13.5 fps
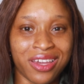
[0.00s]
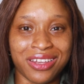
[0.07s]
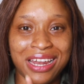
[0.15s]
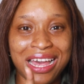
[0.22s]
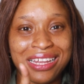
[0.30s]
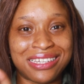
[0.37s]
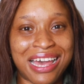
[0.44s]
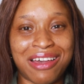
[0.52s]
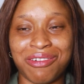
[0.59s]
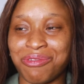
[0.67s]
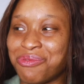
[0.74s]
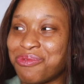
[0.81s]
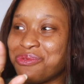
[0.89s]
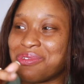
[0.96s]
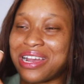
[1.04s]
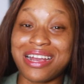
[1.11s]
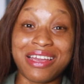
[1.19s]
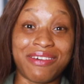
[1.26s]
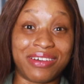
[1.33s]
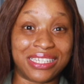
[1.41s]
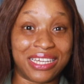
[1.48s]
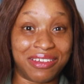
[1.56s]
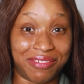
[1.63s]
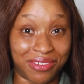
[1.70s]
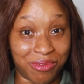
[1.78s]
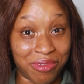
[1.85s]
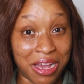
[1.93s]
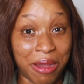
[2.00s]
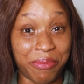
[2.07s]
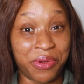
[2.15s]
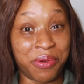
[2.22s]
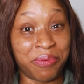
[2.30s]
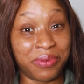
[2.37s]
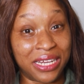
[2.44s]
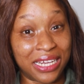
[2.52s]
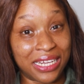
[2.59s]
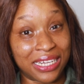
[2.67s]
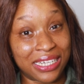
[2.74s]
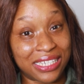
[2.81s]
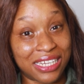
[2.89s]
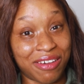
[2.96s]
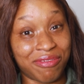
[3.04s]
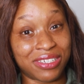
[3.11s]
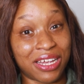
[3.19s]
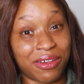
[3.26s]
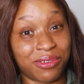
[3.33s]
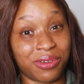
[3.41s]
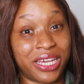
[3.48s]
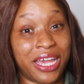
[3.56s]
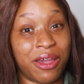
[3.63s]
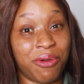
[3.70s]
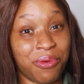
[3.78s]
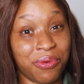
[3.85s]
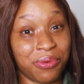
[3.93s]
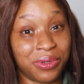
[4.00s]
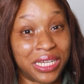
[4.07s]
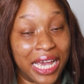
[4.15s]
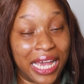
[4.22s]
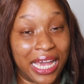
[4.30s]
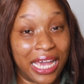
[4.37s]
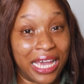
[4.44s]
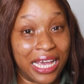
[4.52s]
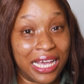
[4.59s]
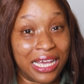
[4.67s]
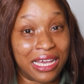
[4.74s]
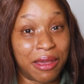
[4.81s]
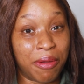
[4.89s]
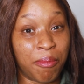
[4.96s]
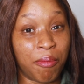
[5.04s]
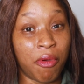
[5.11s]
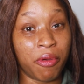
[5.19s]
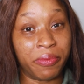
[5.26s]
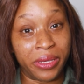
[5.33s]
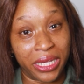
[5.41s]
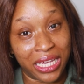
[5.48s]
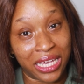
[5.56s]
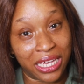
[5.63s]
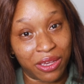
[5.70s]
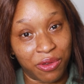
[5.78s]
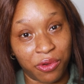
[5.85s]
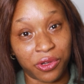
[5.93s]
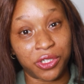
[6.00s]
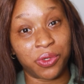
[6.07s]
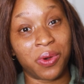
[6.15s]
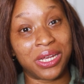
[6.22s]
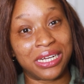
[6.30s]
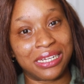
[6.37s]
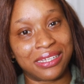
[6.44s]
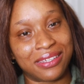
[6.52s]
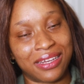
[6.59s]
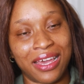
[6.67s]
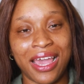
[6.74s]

That's how we'll carry ourselves. We're going to be opening 7,000-year-old mommy because we want to see.